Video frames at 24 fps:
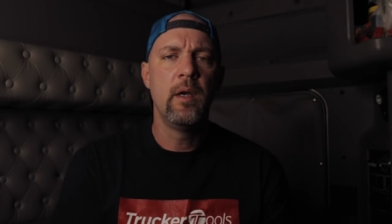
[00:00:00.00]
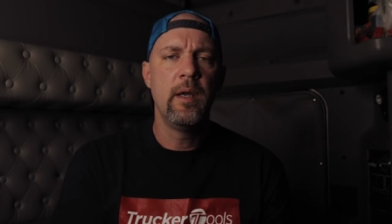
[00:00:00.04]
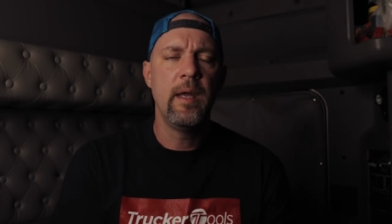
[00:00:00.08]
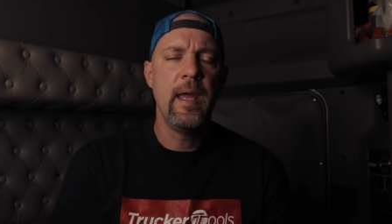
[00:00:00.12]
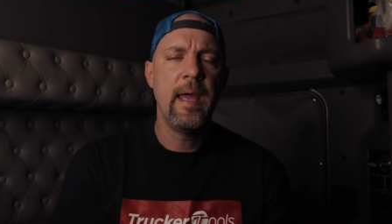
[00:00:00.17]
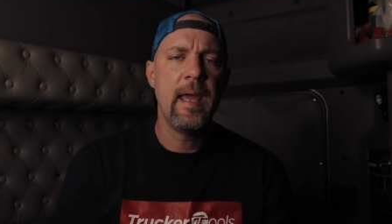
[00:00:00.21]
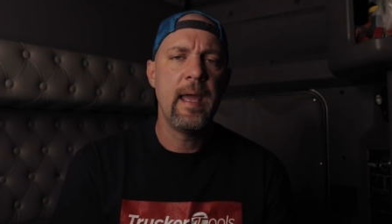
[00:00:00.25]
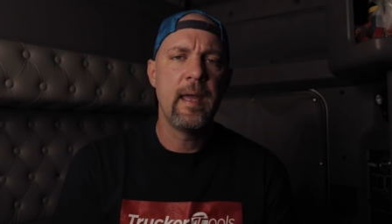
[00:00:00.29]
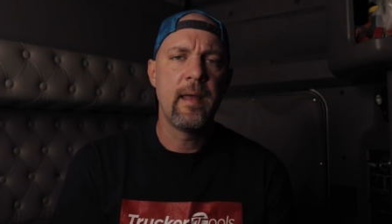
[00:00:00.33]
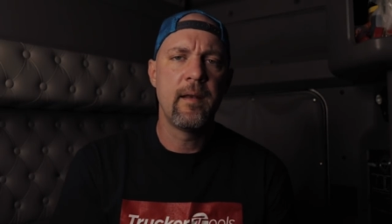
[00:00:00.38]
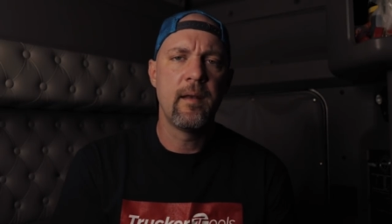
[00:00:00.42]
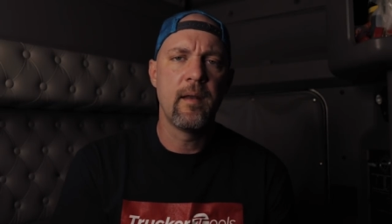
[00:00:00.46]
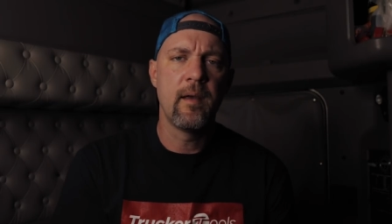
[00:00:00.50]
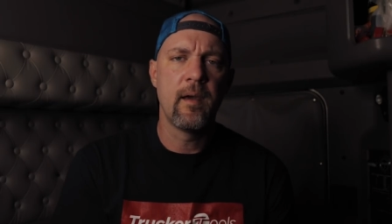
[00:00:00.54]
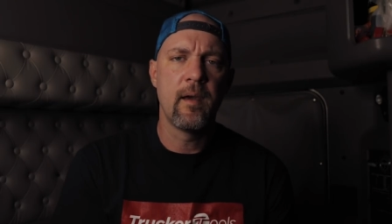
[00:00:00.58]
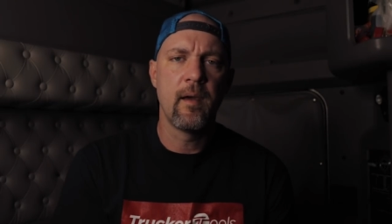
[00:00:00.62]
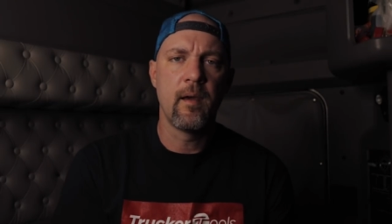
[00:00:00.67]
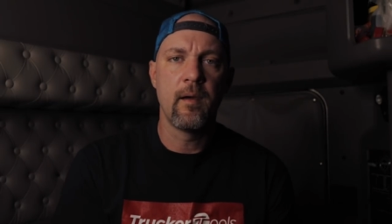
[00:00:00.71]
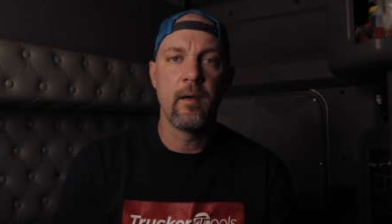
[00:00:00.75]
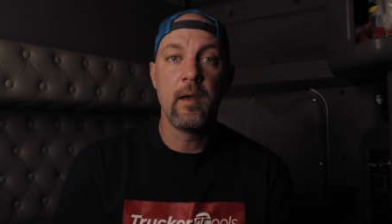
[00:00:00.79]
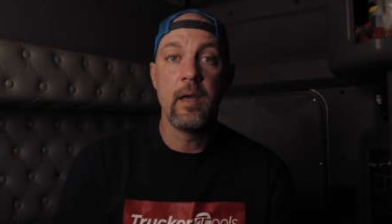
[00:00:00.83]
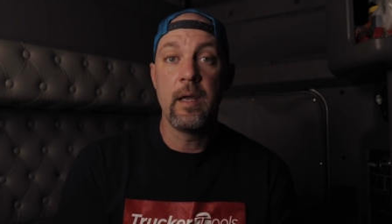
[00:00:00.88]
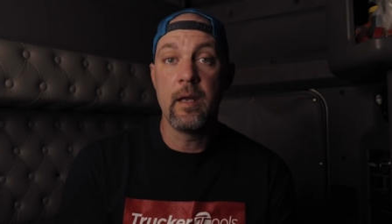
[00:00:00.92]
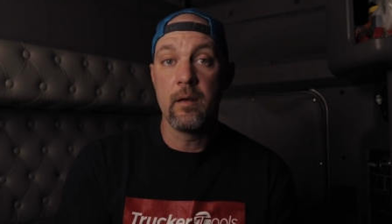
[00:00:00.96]
and
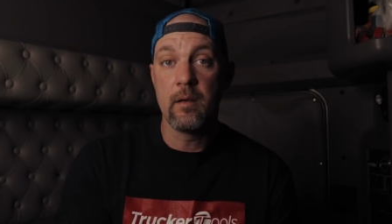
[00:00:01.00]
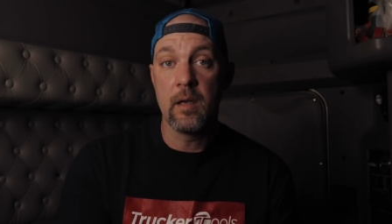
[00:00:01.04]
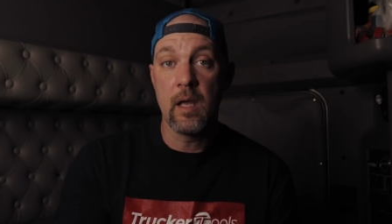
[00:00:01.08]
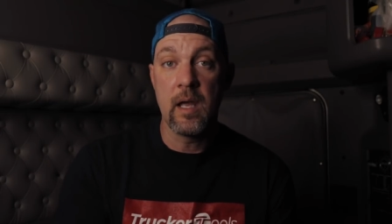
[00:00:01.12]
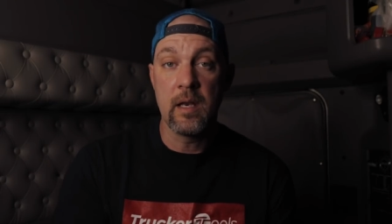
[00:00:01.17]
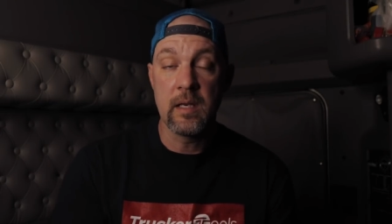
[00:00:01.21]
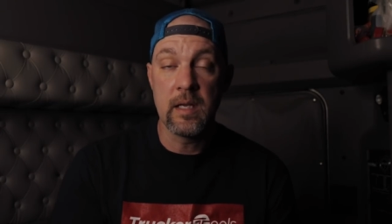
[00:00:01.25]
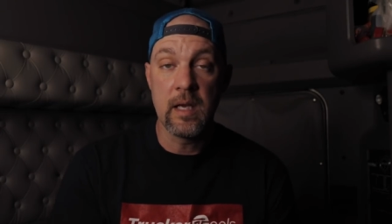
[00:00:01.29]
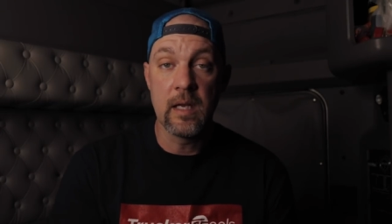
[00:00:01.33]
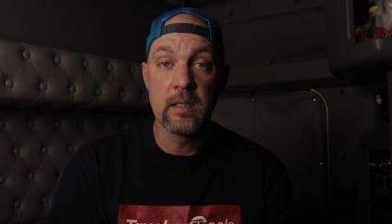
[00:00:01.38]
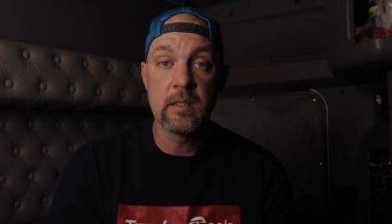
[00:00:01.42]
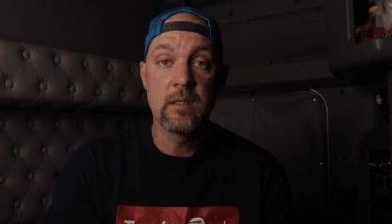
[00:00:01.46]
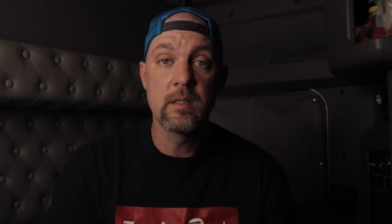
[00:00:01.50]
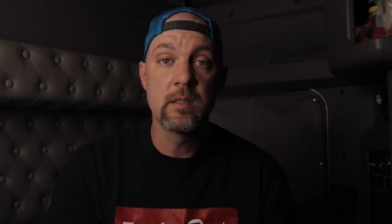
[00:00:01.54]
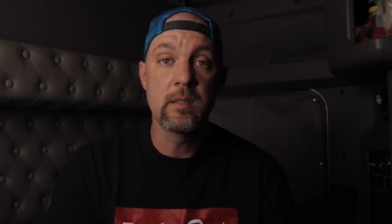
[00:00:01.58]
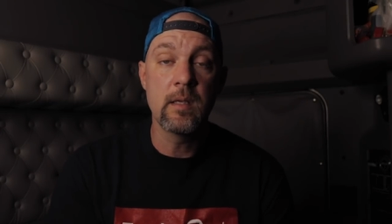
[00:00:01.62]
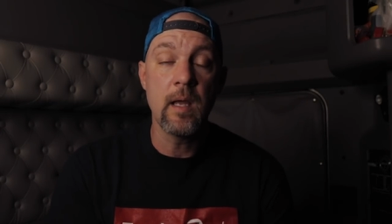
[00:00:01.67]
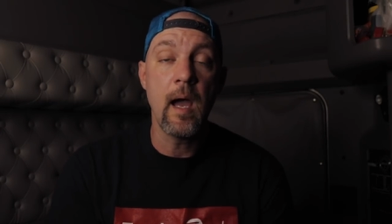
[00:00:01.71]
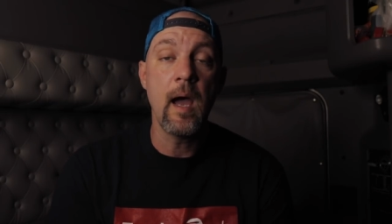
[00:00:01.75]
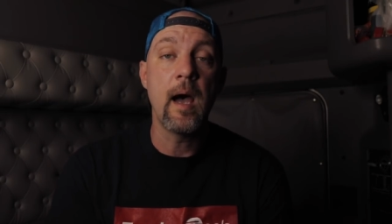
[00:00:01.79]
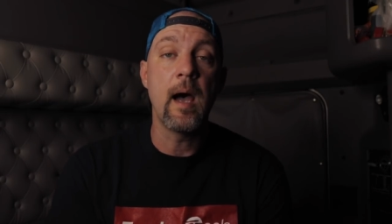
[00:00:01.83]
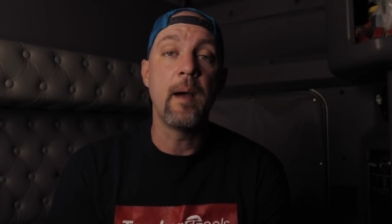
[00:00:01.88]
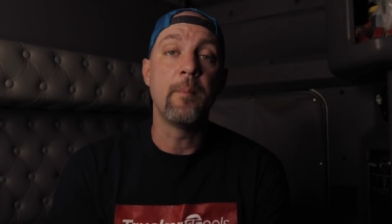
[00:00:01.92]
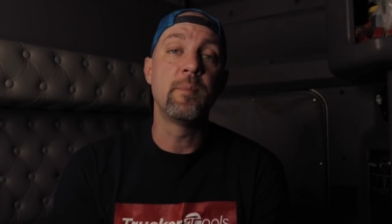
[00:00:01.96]
uh, and and get
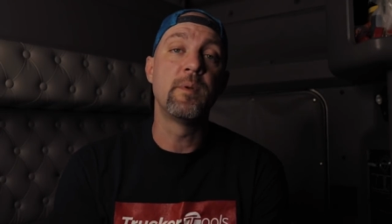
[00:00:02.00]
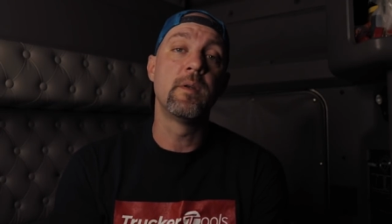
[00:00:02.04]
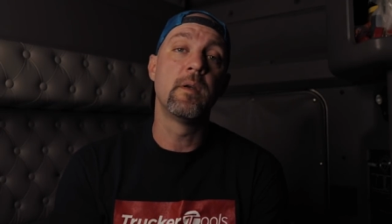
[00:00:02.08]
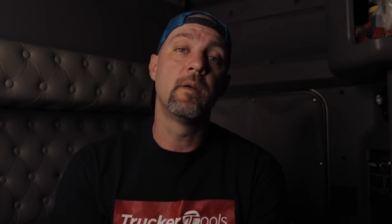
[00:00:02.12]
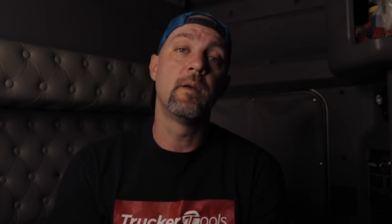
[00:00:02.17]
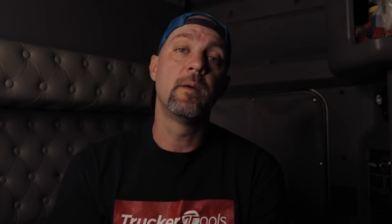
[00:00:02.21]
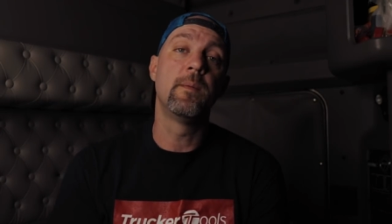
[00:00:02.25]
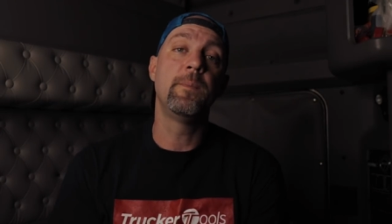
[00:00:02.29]
stopped.